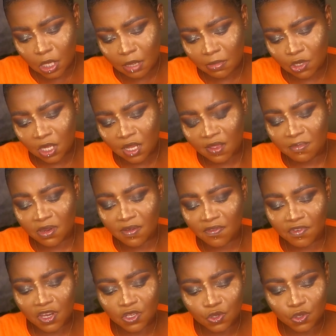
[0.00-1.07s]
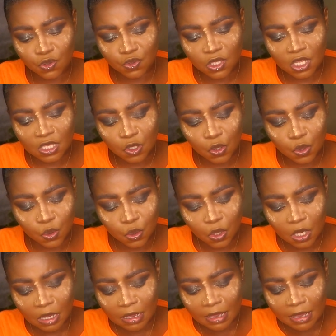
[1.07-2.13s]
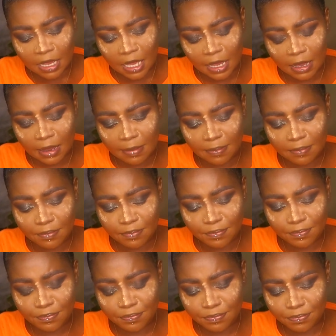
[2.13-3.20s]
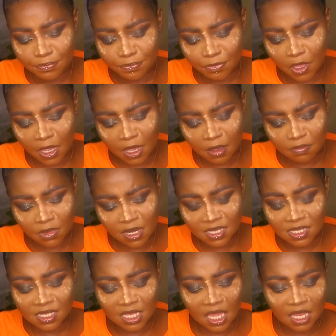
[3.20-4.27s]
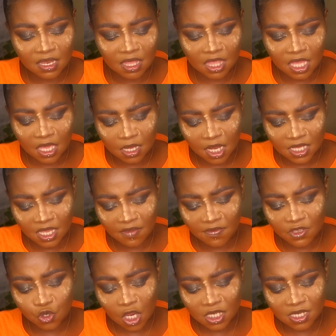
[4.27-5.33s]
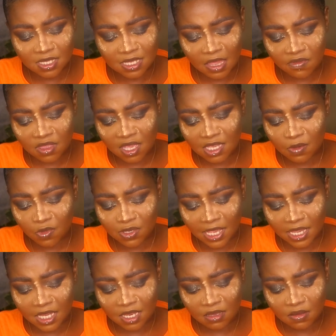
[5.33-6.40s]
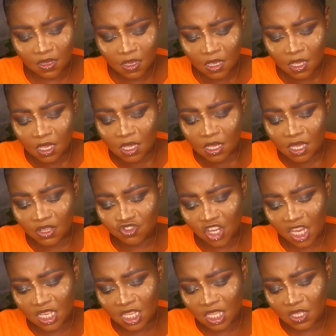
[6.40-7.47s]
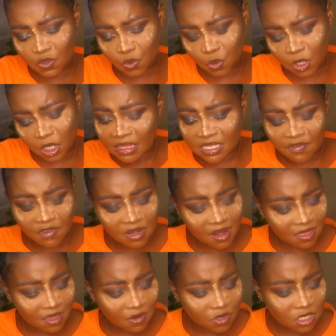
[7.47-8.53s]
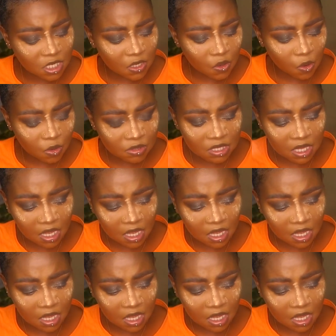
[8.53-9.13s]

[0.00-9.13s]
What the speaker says: I'm actually a bit afraid to use this glue. It doesn't say anything, it doesn't give instructions. Everything is almost like in Chinese, or there's even nothing written on